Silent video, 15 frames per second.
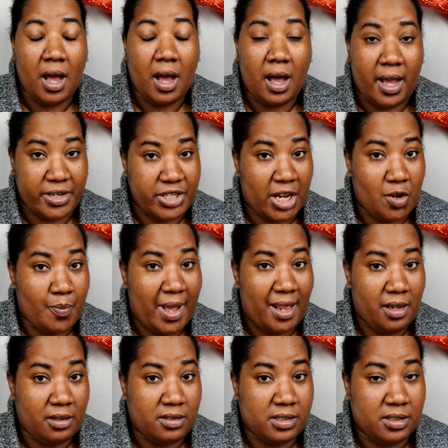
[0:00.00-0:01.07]
eyeshadow
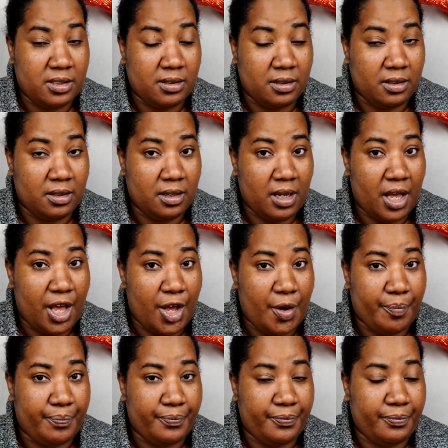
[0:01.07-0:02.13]
palette
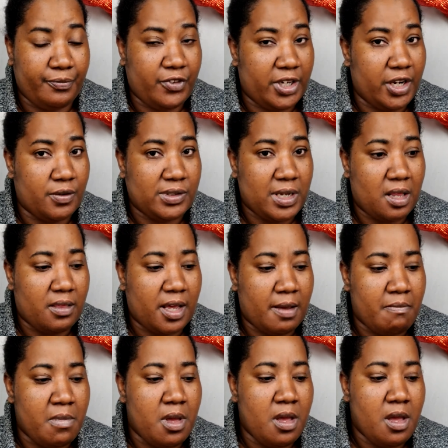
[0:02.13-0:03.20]
videos on
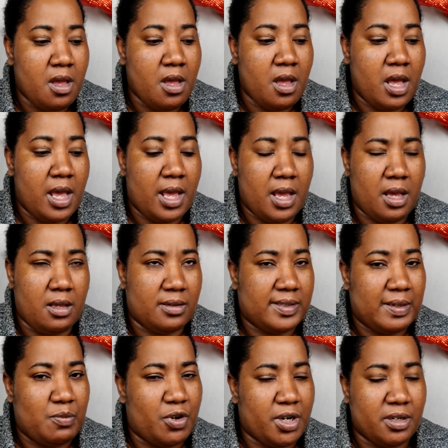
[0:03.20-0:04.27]
them.
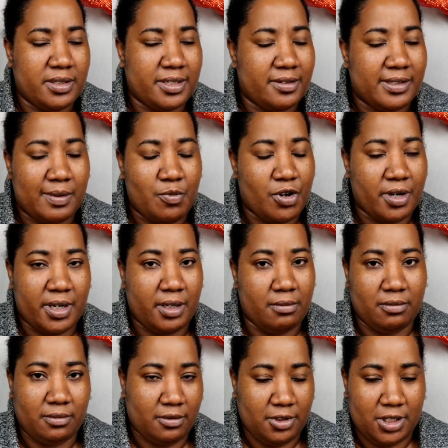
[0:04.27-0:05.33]
They're somewhere
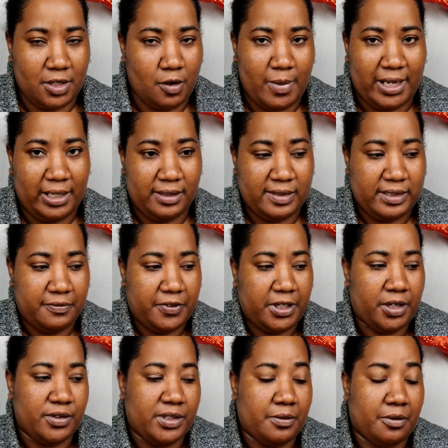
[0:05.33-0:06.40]
in, my list of
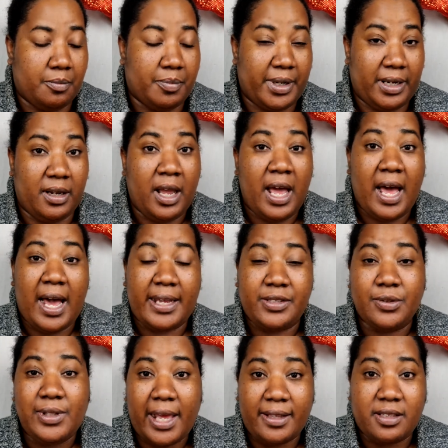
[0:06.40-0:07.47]
videos. But I
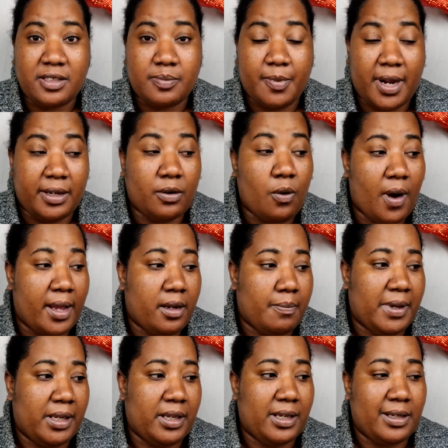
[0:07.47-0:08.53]
do like this brand quite a
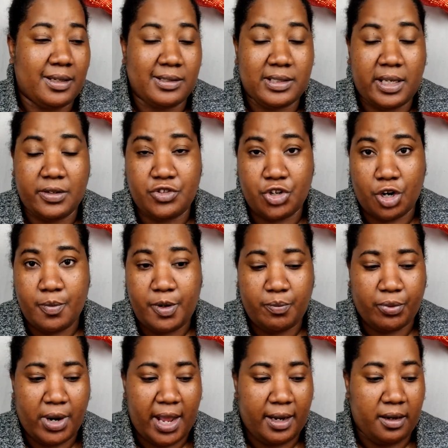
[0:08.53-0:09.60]
bit. It is a German
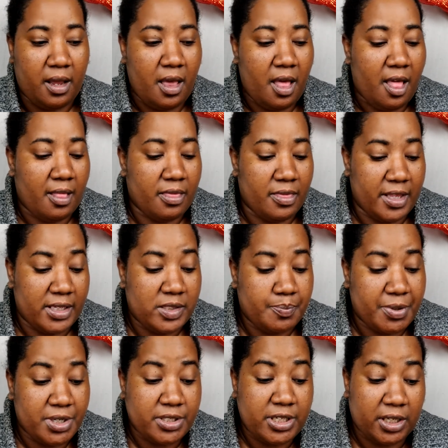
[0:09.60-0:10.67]
brand. This
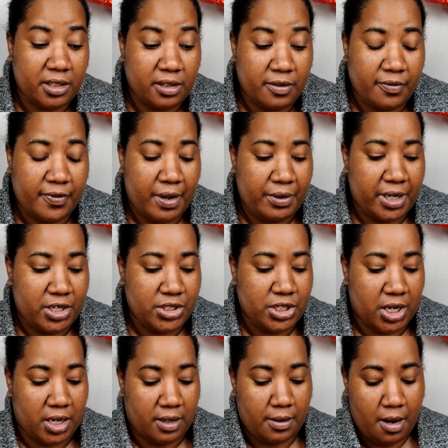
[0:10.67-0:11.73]
particular
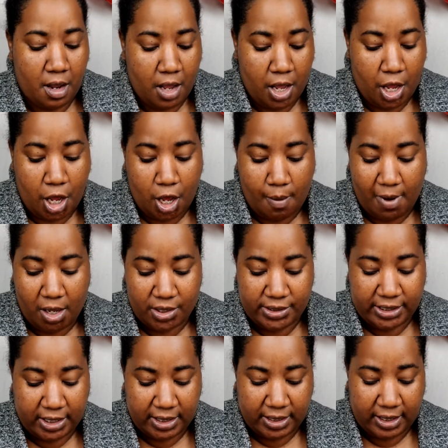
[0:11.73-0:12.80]
foundation,
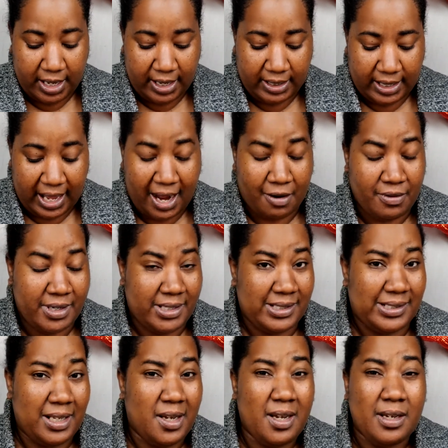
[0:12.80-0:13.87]
Ulta
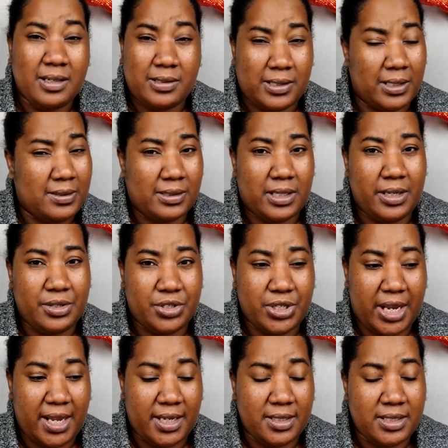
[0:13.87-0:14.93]
carries 16
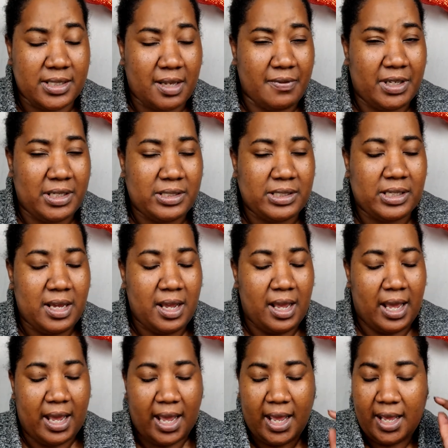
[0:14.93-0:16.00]
shades of it.
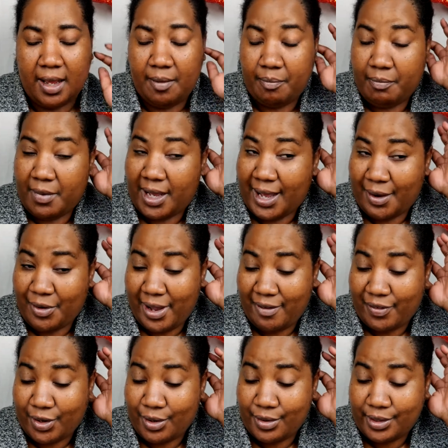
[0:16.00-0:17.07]

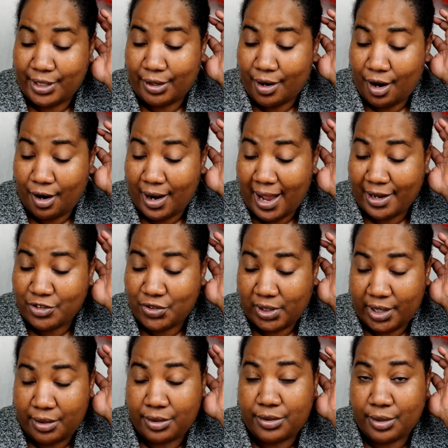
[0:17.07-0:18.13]
However, there are
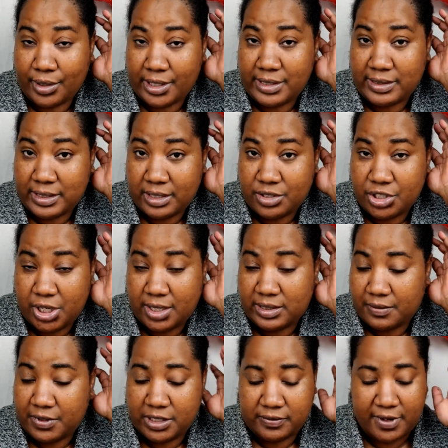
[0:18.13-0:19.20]
actually 36 shades
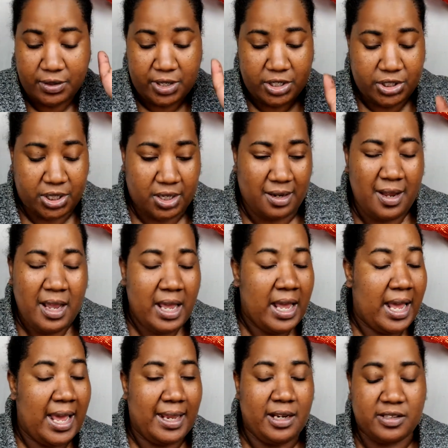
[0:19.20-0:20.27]
of this foundation,
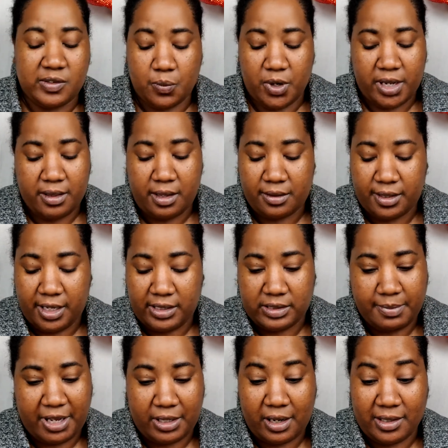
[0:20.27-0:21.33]
and it's one of the things
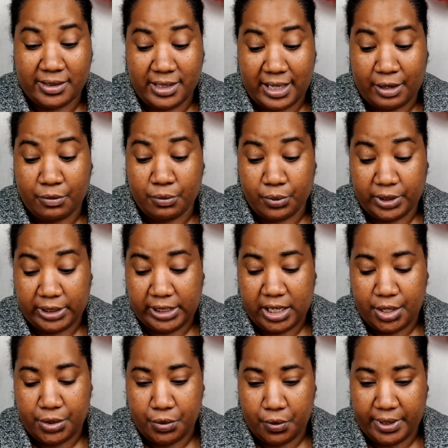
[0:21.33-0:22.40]
about Ulta that really
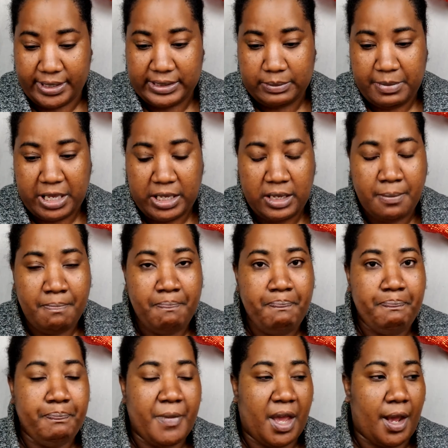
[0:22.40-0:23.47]
annoys me,
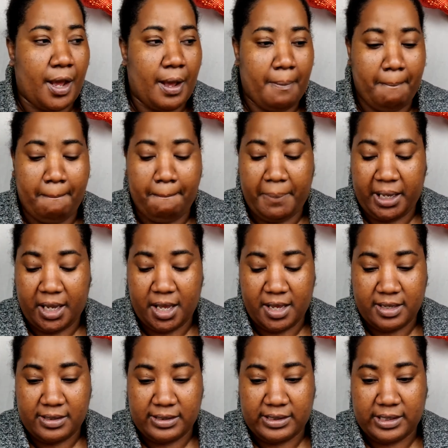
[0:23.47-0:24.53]

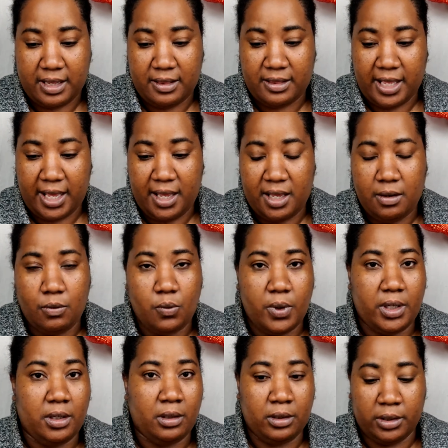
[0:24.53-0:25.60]
because they
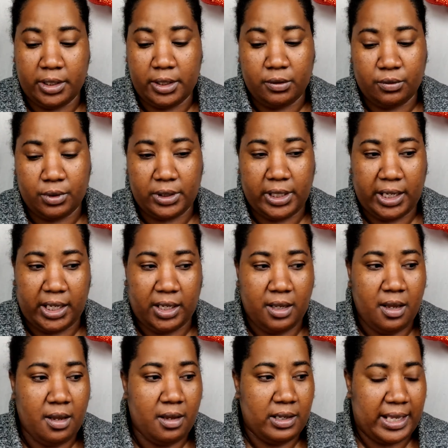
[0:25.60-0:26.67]
will literally
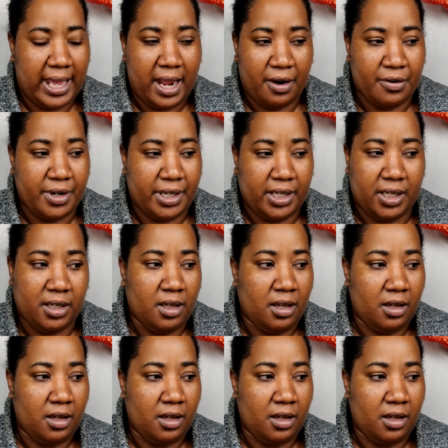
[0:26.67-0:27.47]
carry